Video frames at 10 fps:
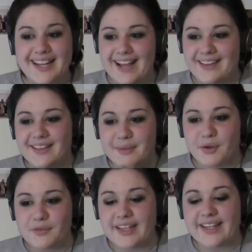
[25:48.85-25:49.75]
And then the
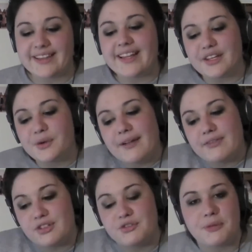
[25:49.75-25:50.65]
movie, it like you
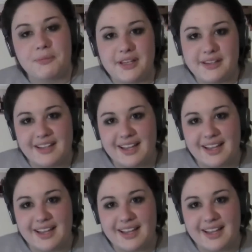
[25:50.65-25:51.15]
have to strip it